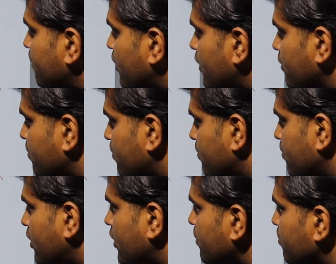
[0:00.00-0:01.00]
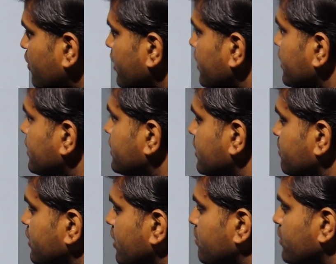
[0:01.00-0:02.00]
multi multipotent
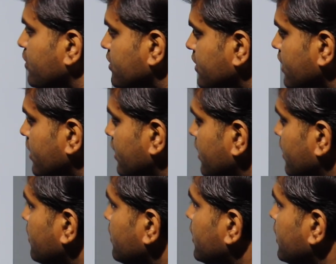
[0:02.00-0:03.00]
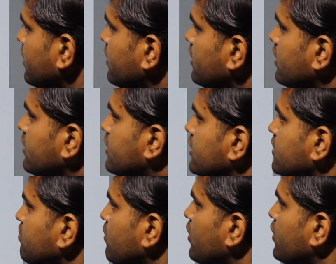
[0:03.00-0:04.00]
stem cell you can say then
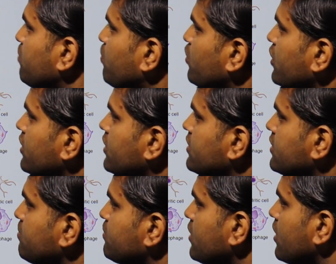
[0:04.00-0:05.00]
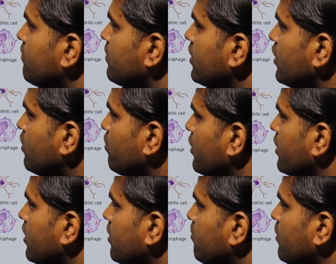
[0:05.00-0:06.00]
this multipotent stem cell will
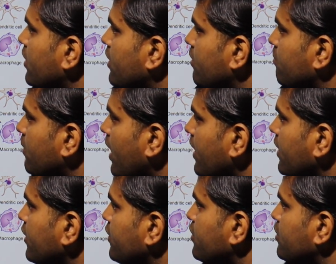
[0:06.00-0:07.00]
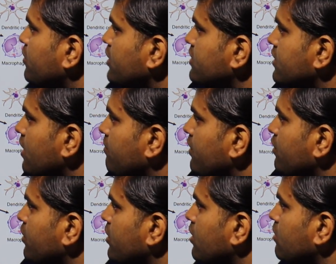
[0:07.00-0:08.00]
convert by interleukin
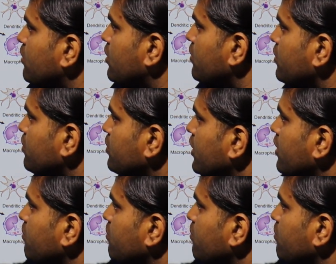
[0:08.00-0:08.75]
7 will convert into the